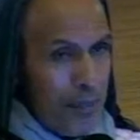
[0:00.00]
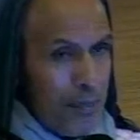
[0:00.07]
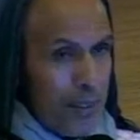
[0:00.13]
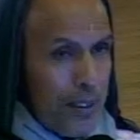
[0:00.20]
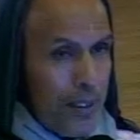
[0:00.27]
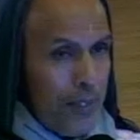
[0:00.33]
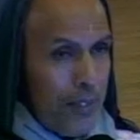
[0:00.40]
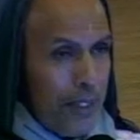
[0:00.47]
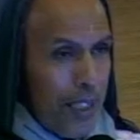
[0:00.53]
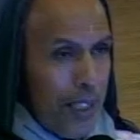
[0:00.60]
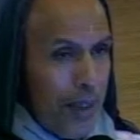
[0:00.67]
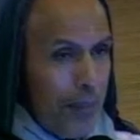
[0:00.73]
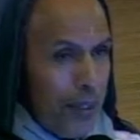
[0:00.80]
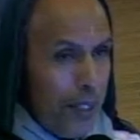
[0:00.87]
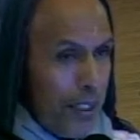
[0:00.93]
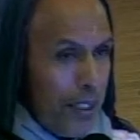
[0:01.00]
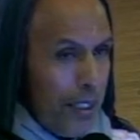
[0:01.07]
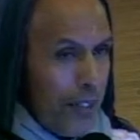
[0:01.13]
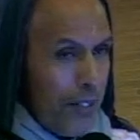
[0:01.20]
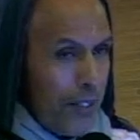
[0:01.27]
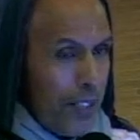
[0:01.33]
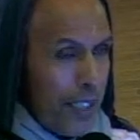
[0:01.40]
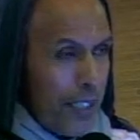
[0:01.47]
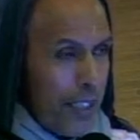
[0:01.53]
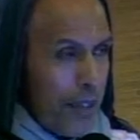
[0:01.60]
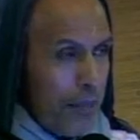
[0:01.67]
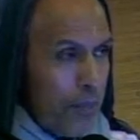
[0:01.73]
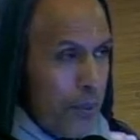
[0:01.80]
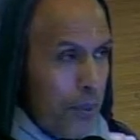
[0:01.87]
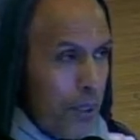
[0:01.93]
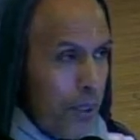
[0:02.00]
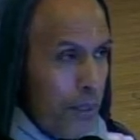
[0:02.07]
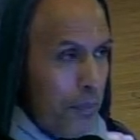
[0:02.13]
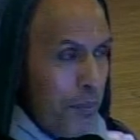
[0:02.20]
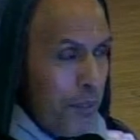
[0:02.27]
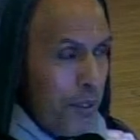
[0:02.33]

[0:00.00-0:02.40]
Specifically, I'm thinking of Jagannath Puri,